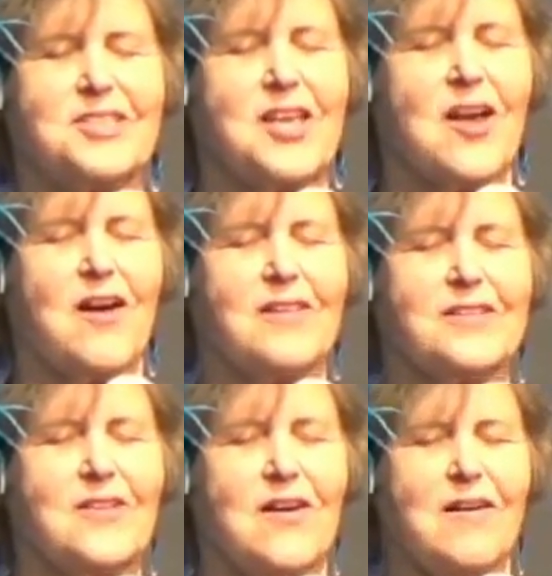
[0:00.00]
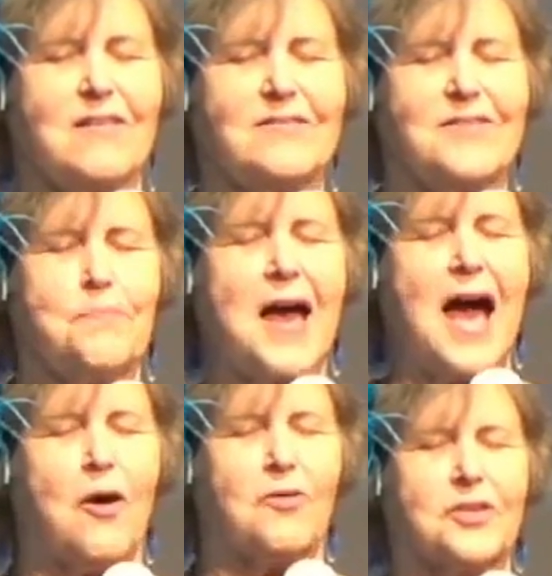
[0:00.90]
as the all in all, the
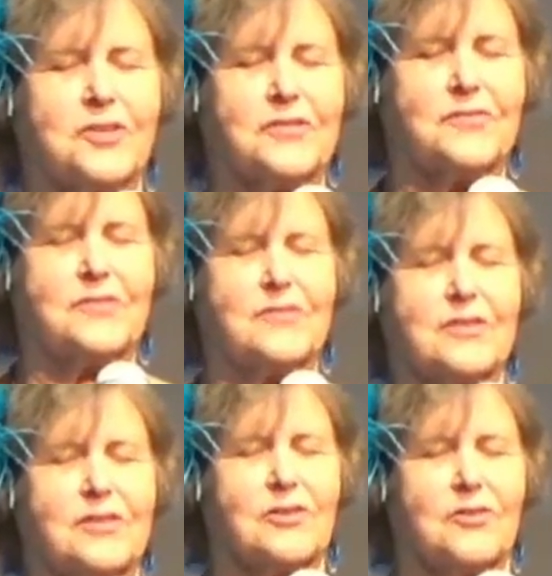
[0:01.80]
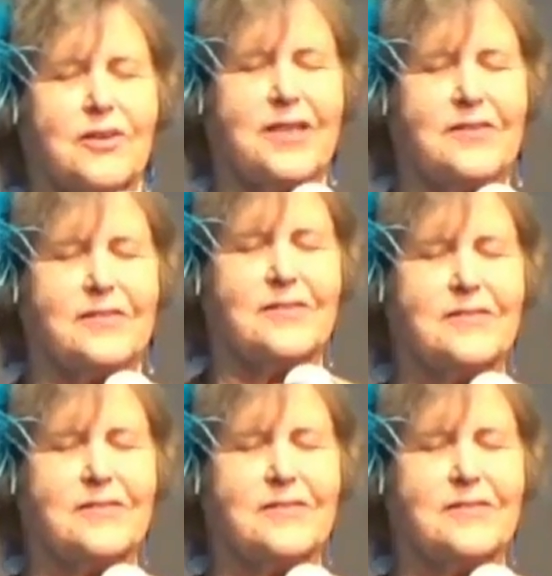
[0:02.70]
power, the glory,